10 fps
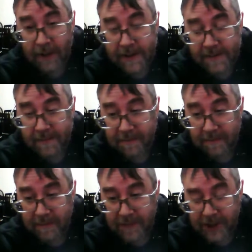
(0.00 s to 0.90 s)
this
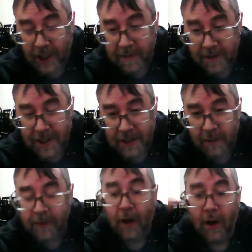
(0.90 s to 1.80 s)
shared machine,
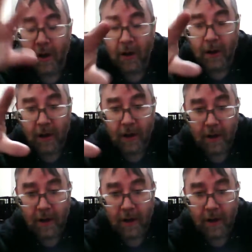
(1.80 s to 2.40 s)
then we all